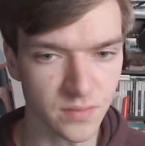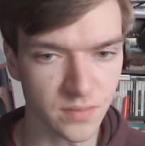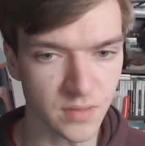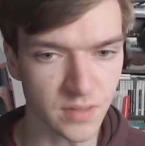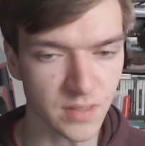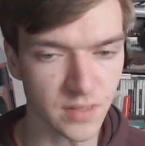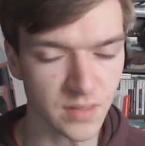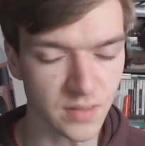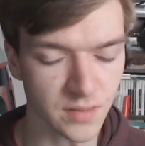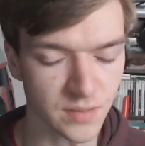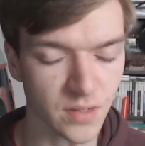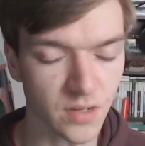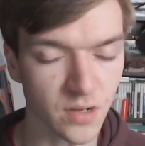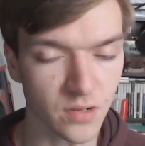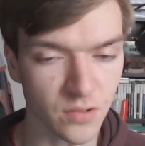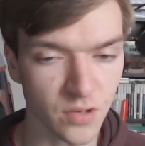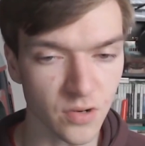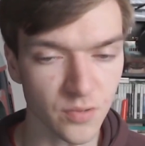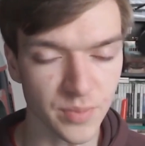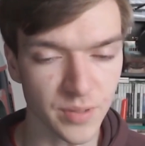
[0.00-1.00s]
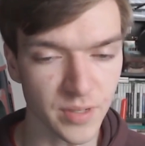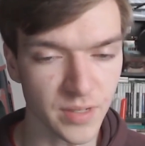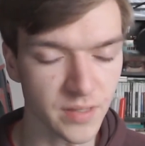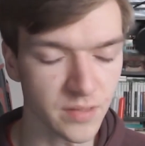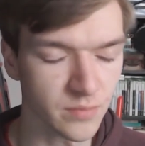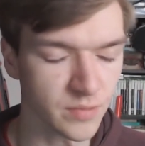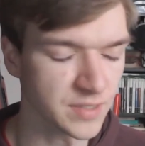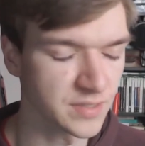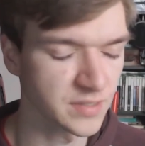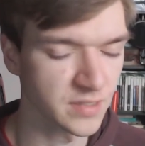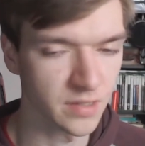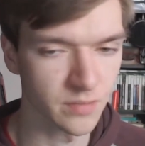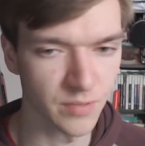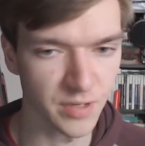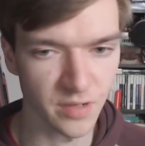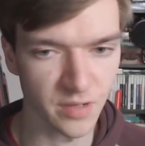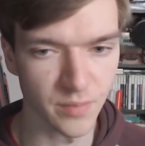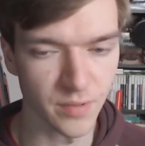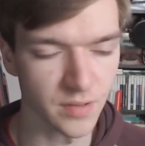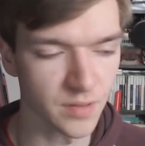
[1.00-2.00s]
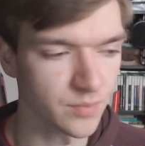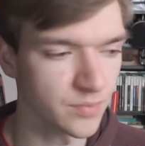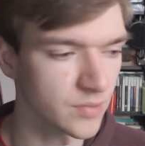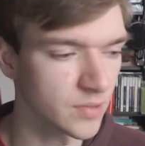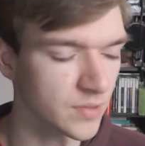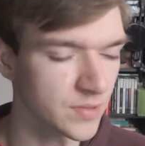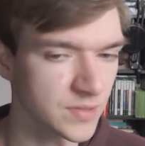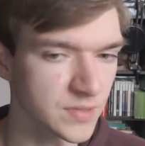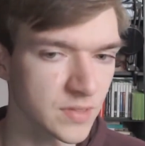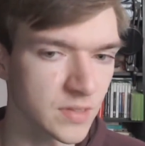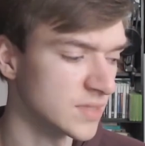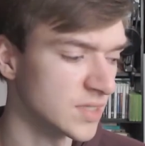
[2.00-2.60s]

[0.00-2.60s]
RRP, the retail recommended price.